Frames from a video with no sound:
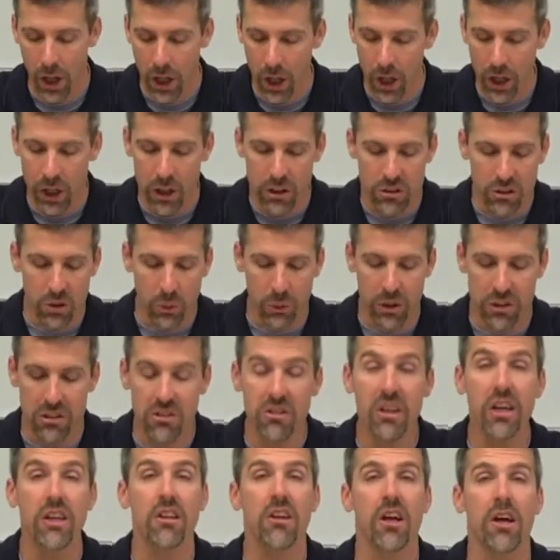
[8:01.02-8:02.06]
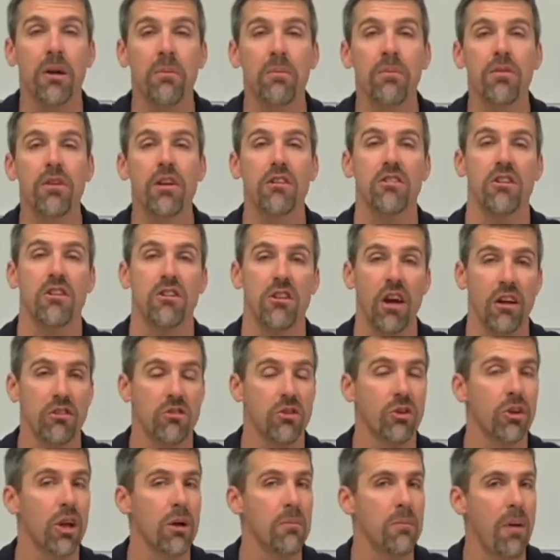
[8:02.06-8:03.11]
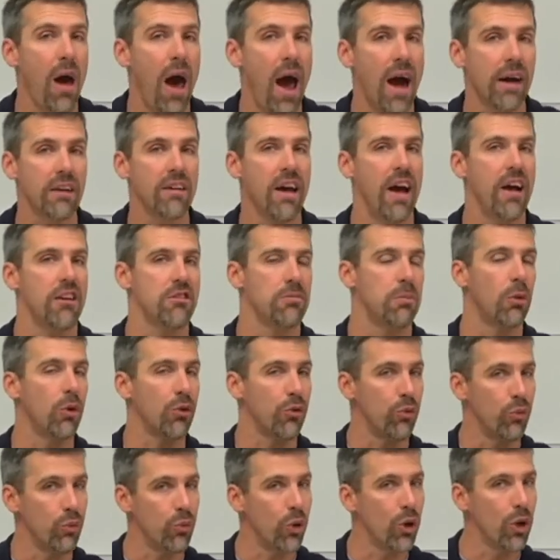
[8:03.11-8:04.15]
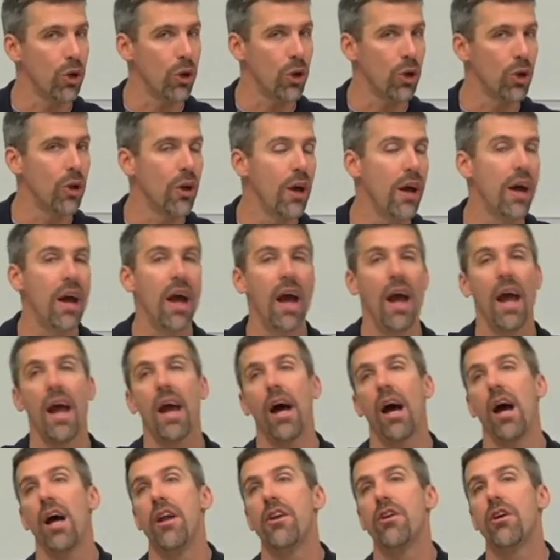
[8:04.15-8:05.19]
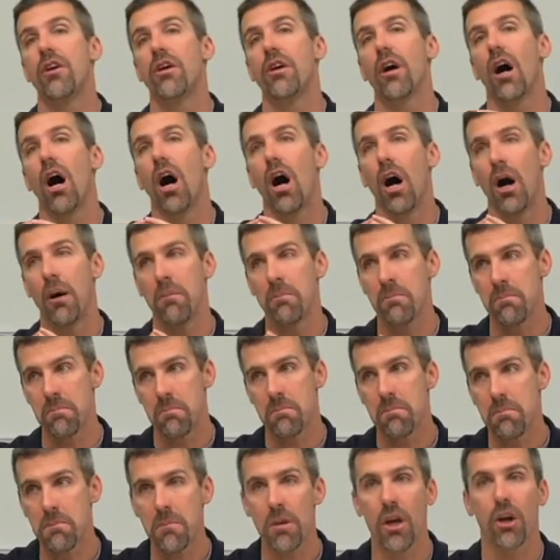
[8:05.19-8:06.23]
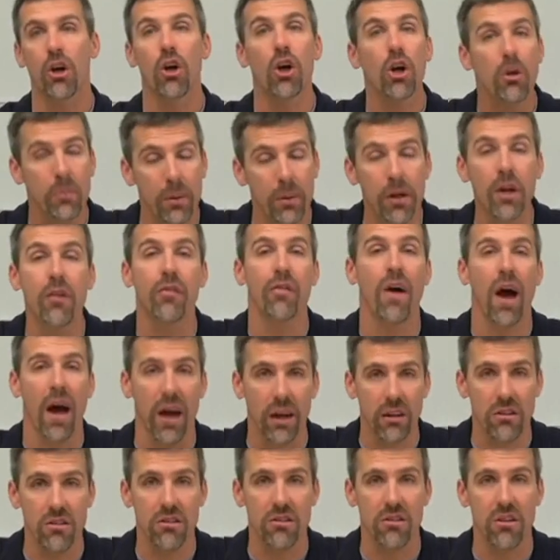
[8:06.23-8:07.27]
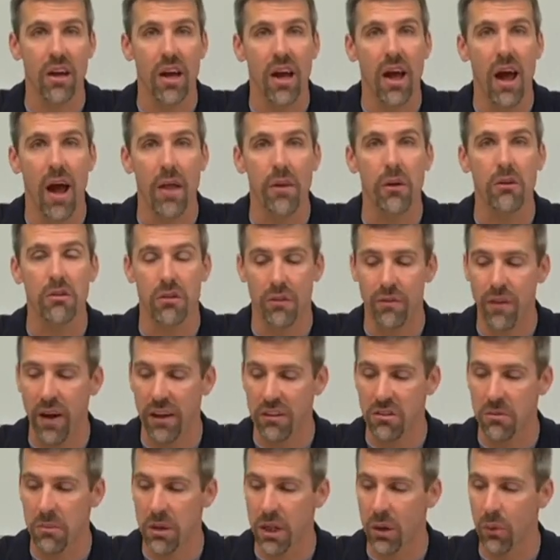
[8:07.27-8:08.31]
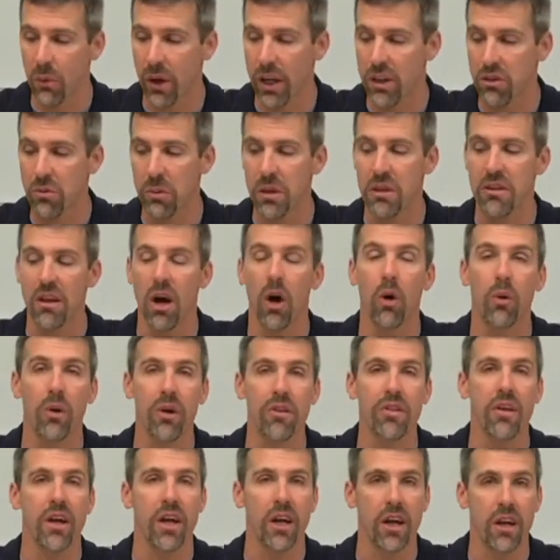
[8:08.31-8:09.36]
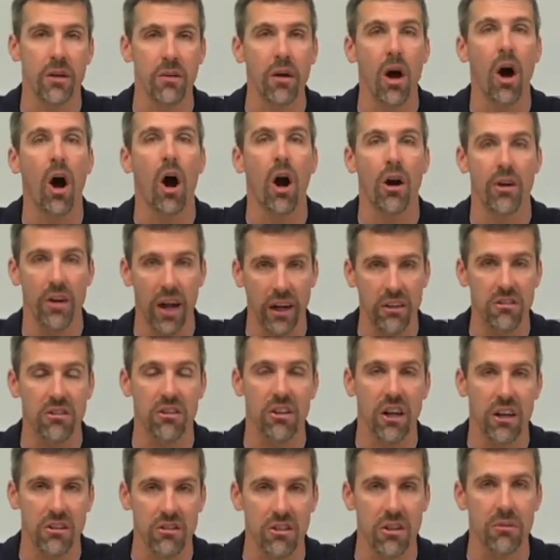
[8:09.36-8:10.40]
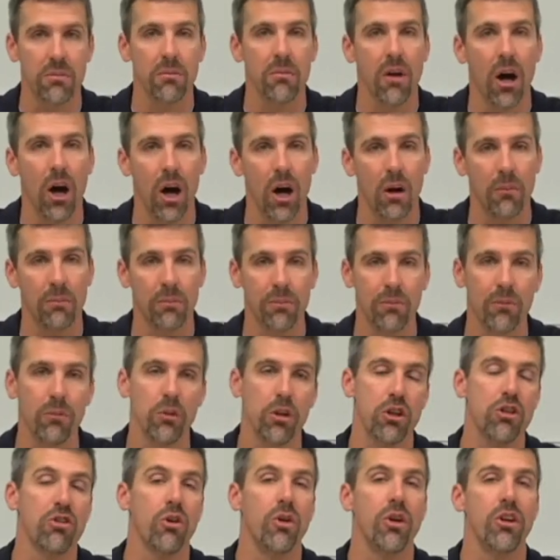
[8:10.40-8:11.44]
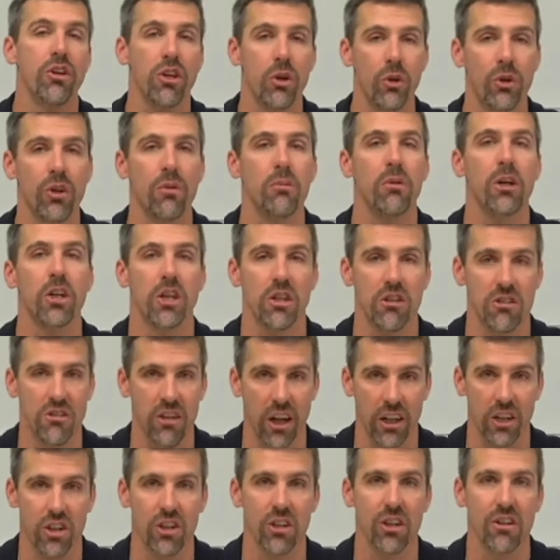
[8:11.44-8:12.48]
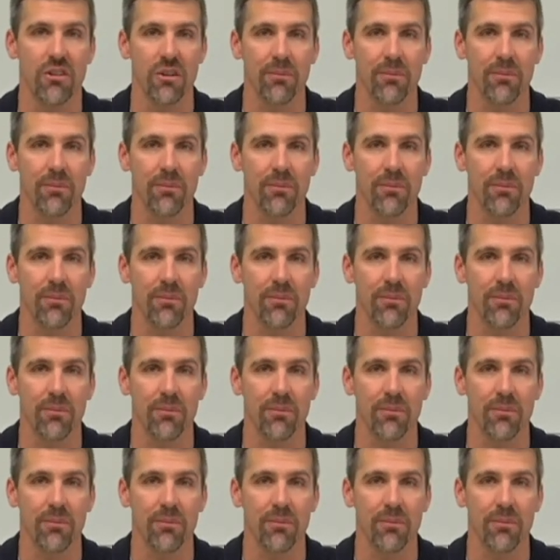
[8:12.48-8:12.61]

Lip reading: So we see then this industrial impact has both rural and urban effects. And those effects in many ways we dealt with in our next lesson, which is going to deal with emergent sectionalism.